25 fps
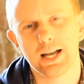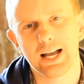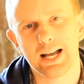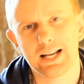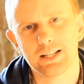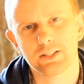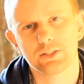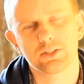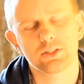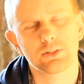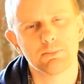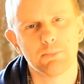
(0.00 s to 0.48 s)

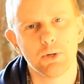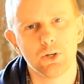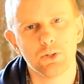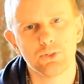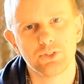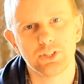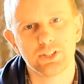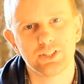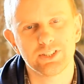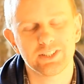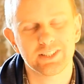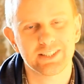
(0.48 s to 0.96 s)
asks
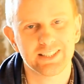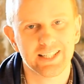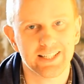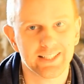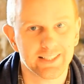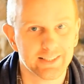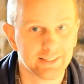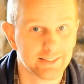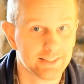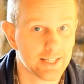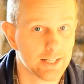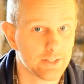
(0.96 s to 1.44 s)
Moses to
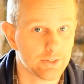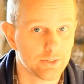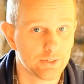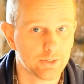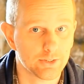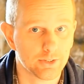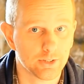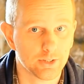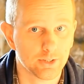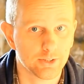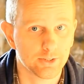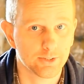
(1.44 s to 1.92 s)
take a
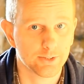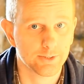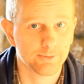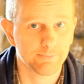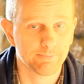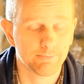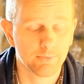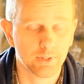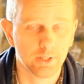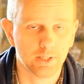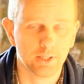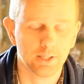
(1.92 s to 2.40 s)
census.